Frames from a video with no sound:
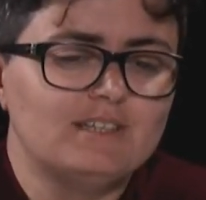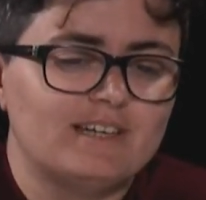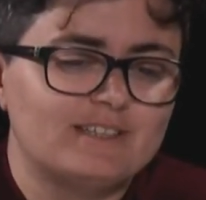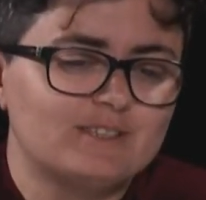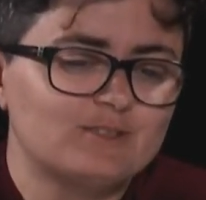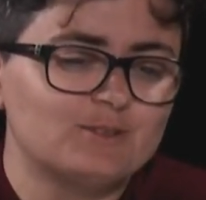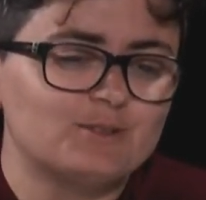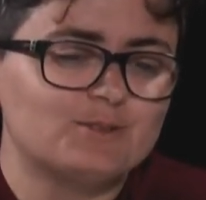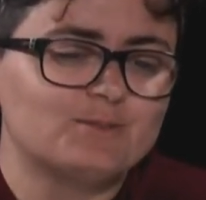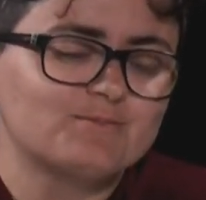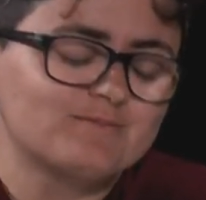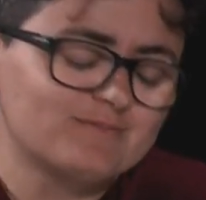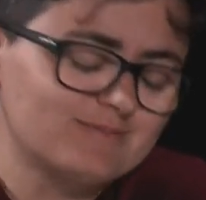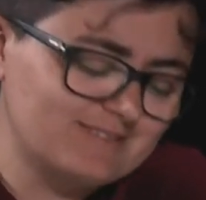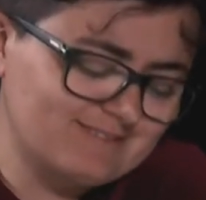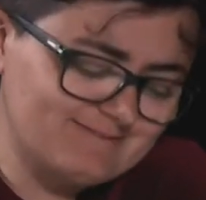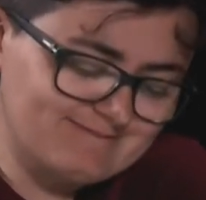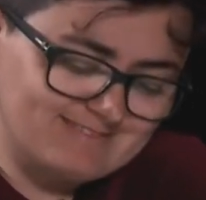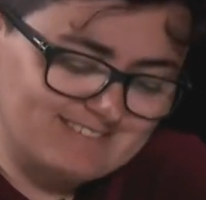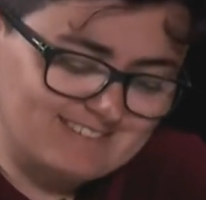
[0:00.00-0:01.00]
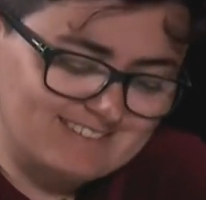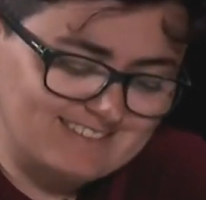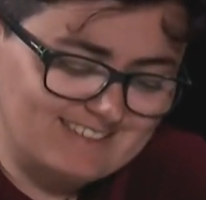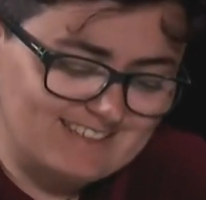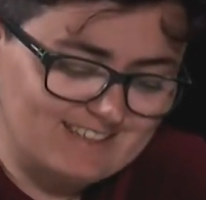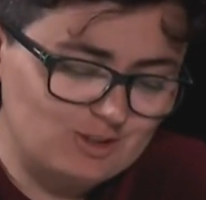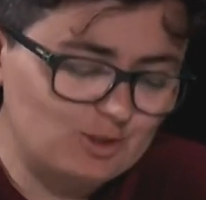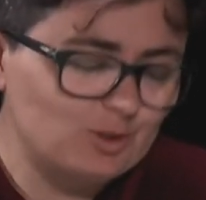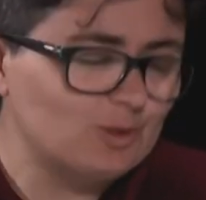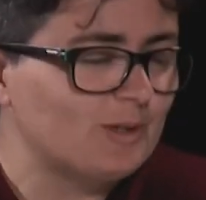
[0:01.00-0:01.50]
I don't know,
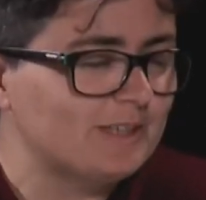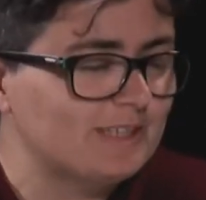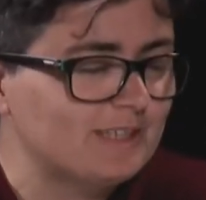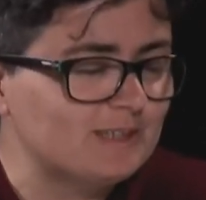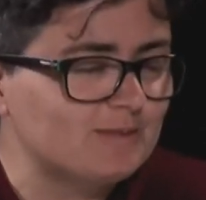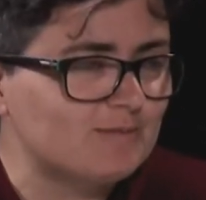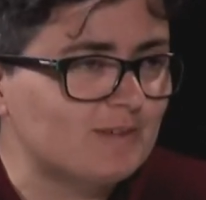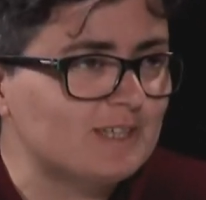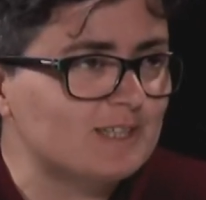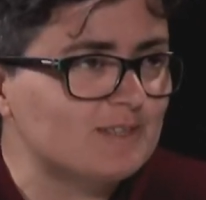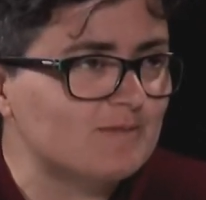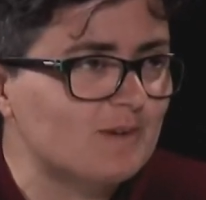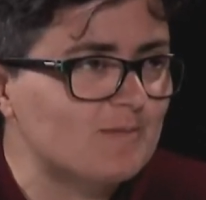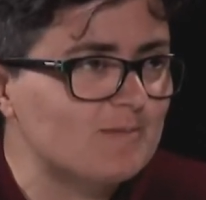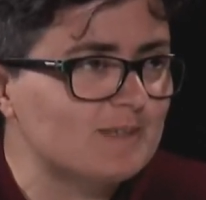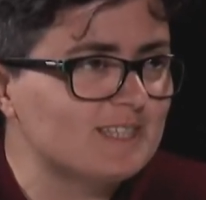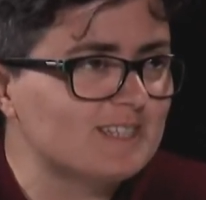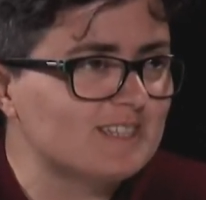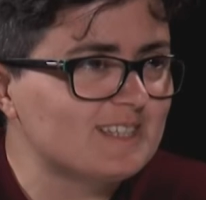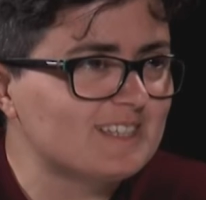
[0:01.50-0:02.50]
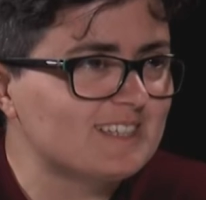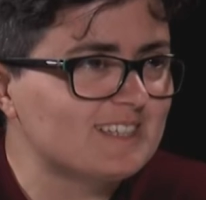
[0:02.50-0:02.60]
do you identify as a feminist?